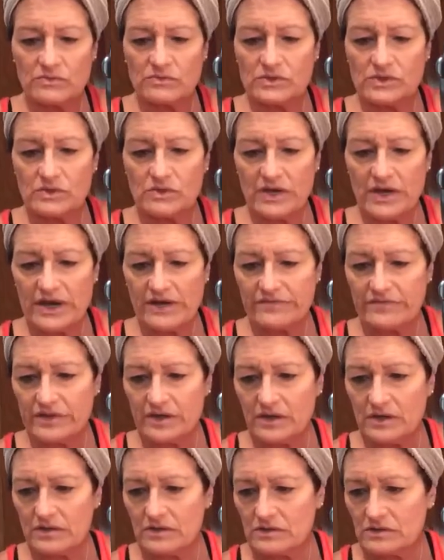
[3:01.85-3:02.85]
I'm going to do half of
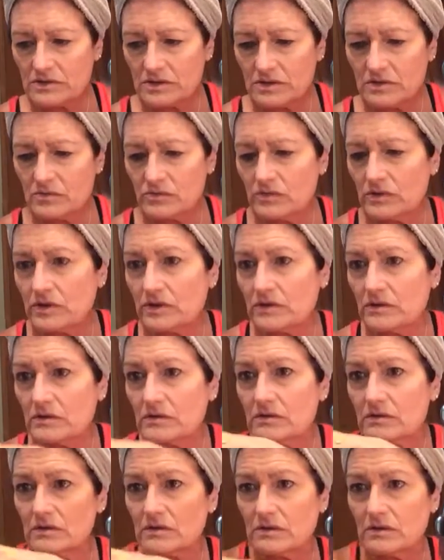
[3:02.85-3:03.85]
that, and it's kind of running.
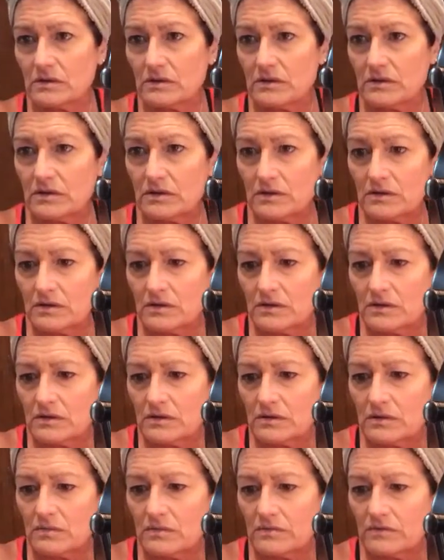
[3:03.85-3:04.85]

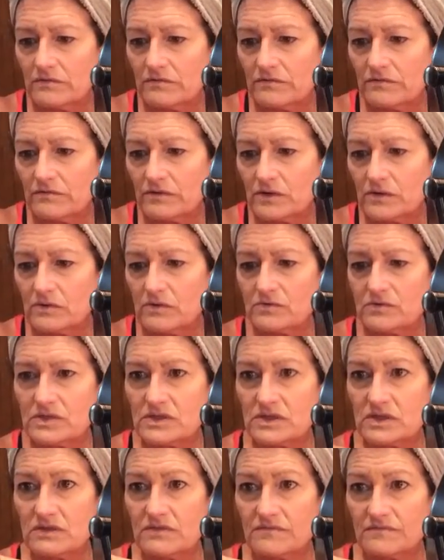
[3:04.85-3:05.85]
My Phone,
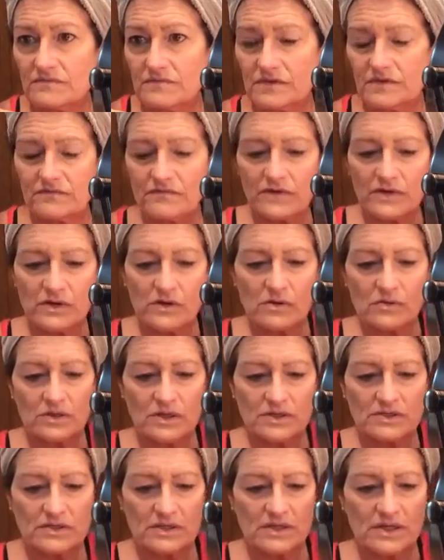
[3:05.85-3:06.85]
see? The Phone
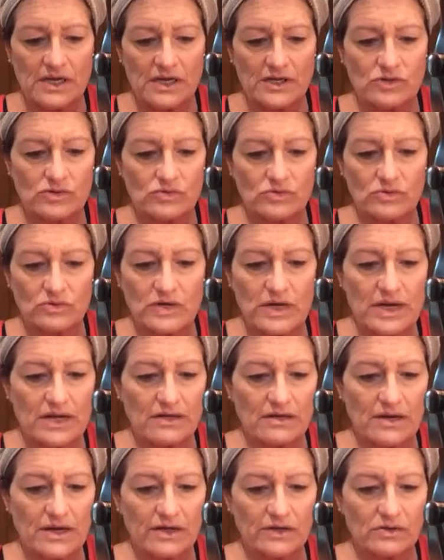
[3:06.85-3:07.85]
is a natural
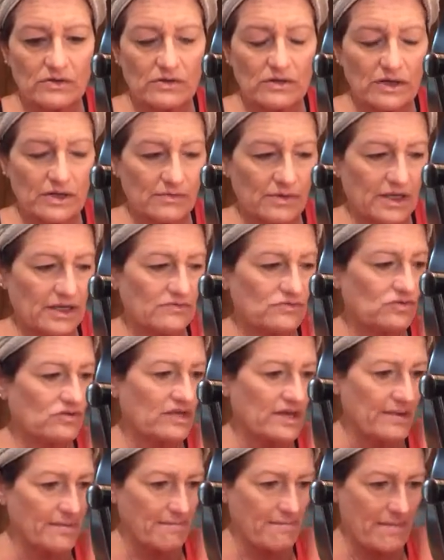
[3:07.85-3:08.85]
highlighter, and it gives you
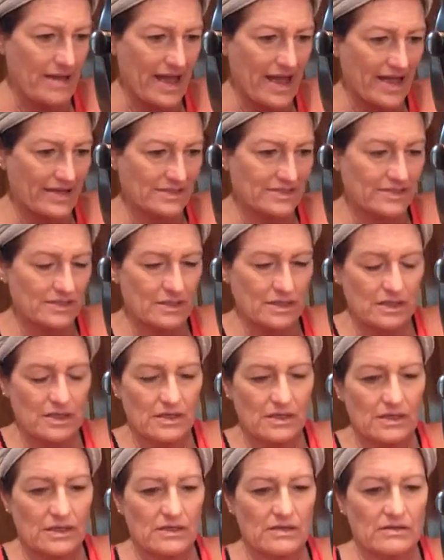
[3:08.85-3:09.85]
that matte,
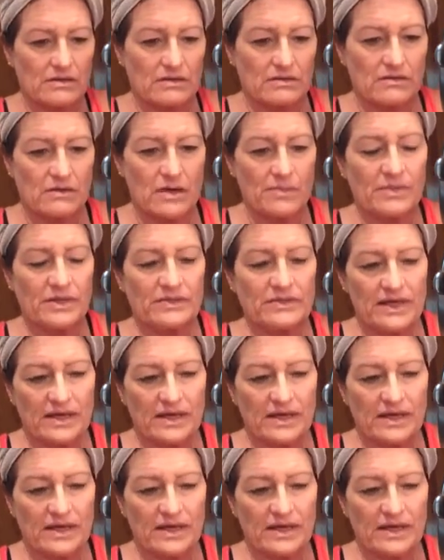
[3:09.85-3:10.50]
that